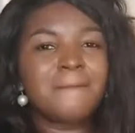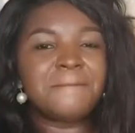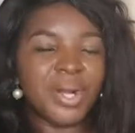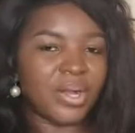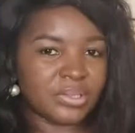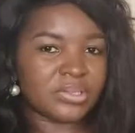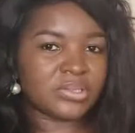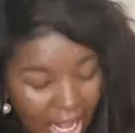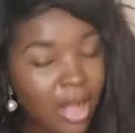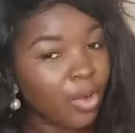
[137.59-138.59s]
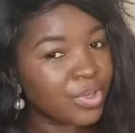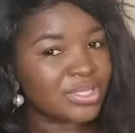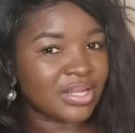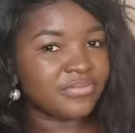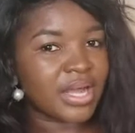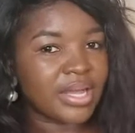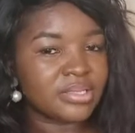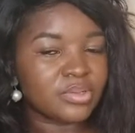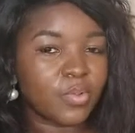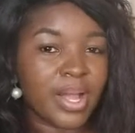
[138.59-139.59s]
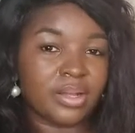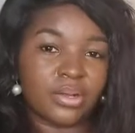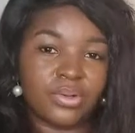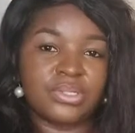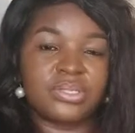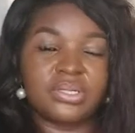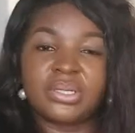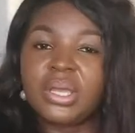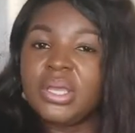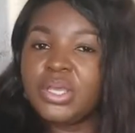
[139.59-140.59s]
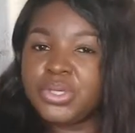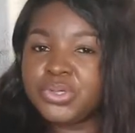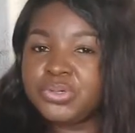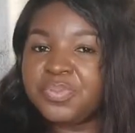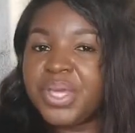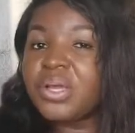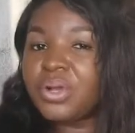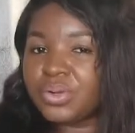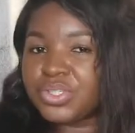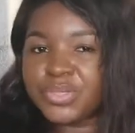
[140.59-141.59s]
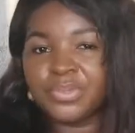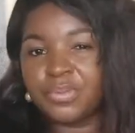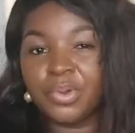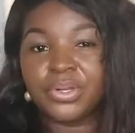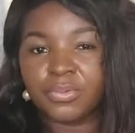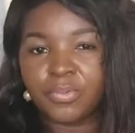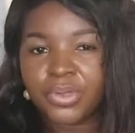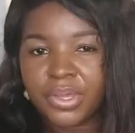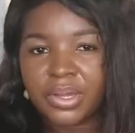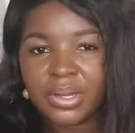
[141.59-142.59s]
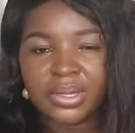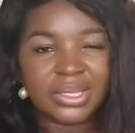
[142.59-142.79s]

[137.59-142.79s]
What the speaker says: But I always advise, while courting, you should be in courtship no more than 1 year.